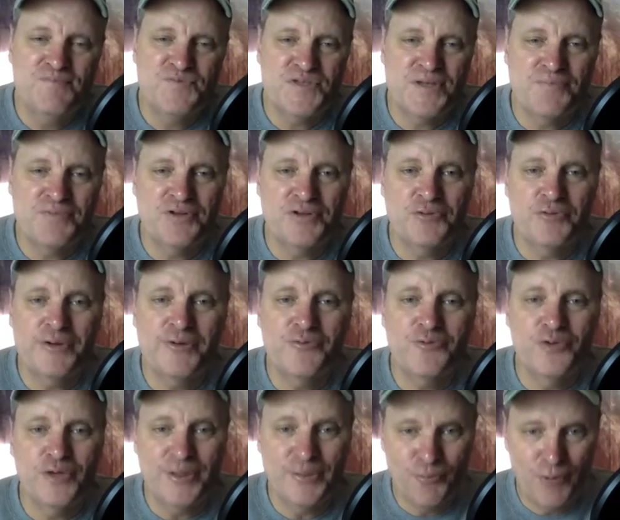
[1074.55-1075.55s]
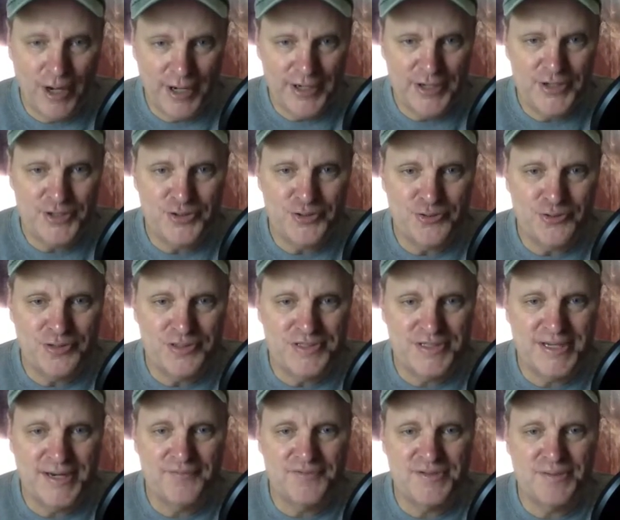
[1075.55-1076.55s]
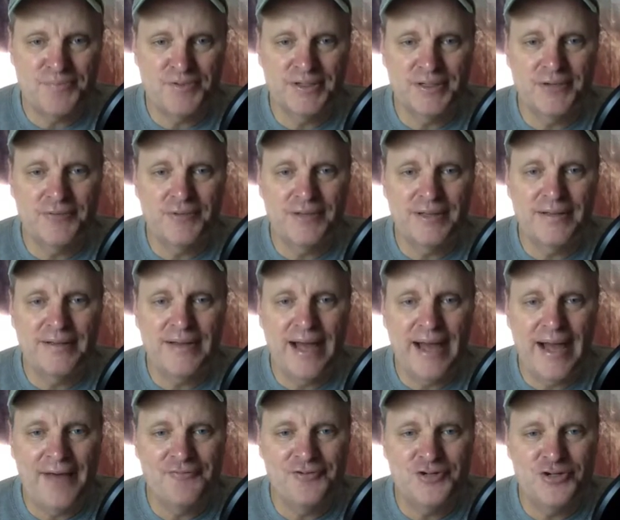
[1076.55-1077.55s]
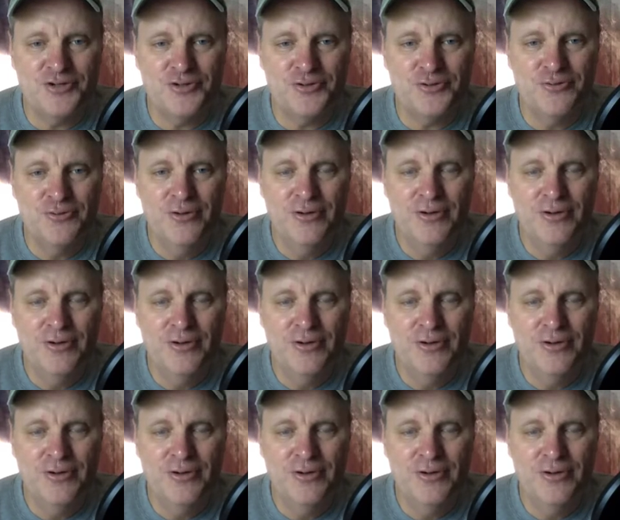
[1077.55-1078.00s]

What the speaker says: something that we really want to do instead of something that we have to do.